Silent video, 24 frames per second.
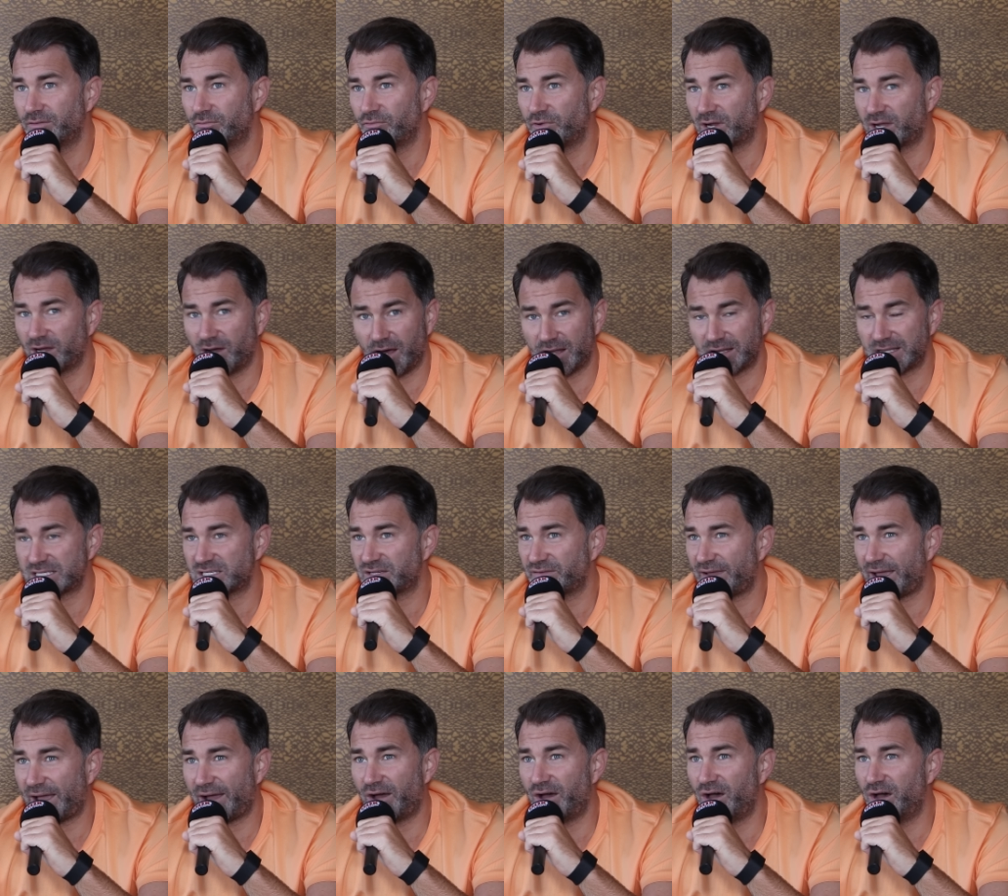regardless of
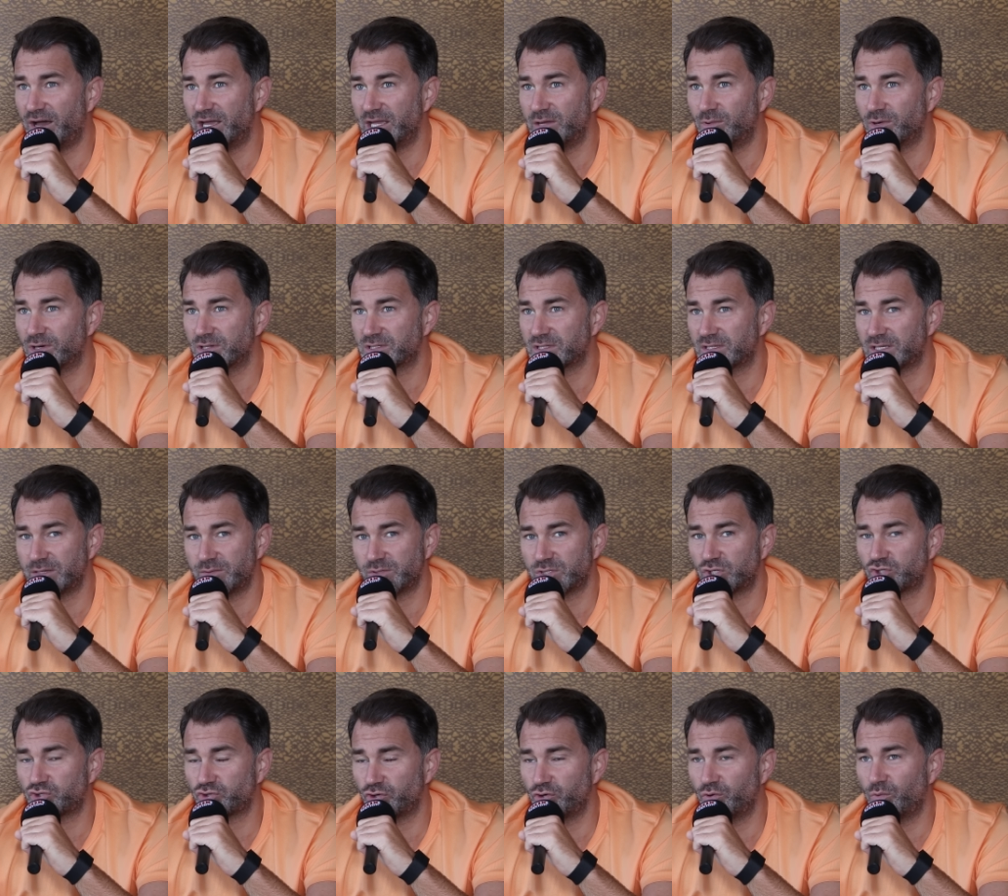how hurt he was, and he was
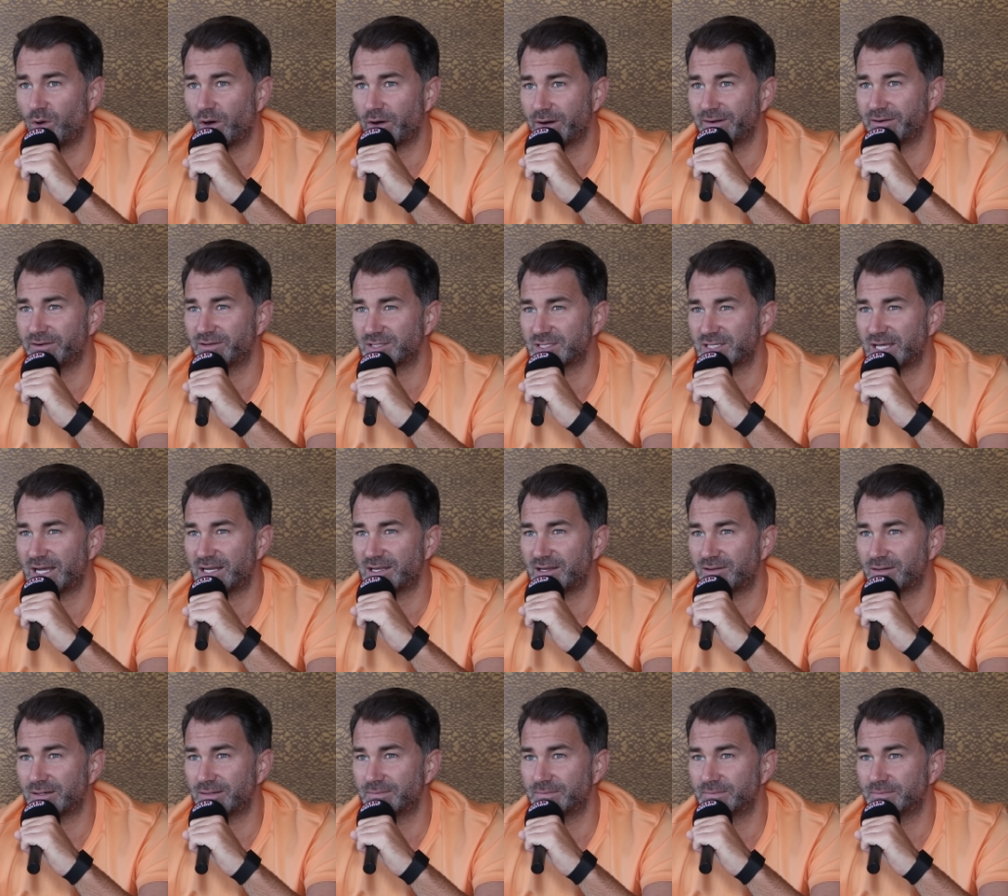a true warrior on Saturday
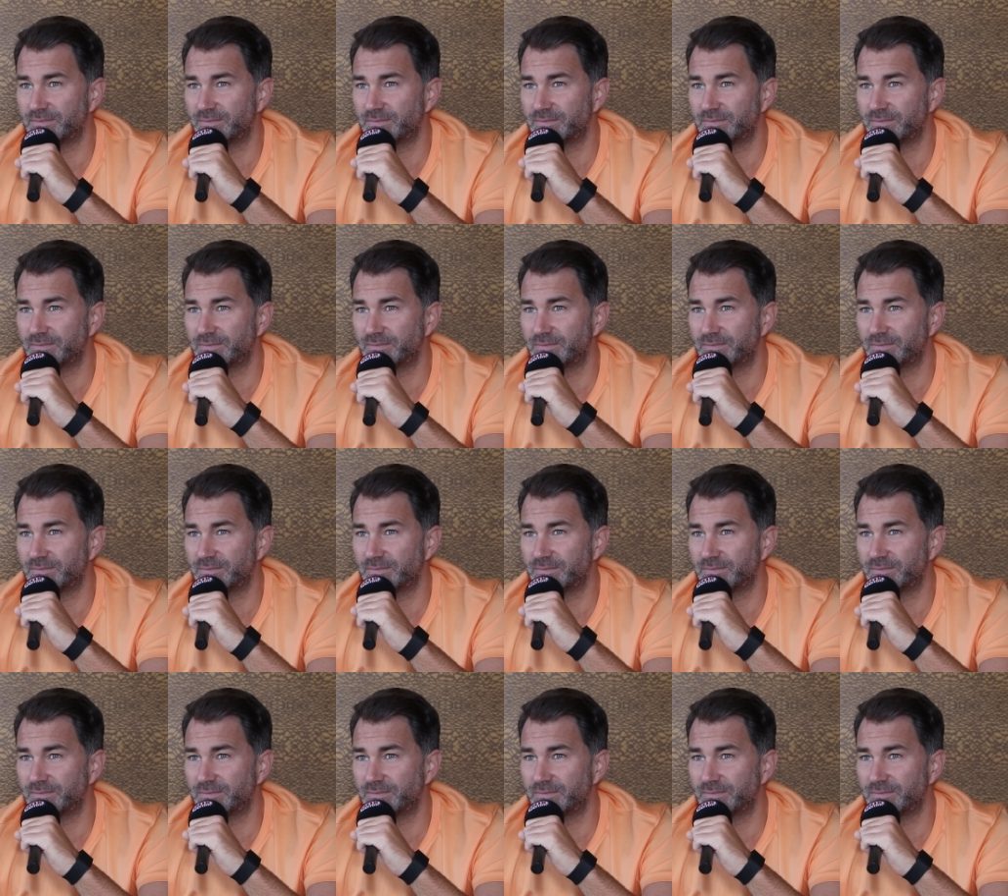night.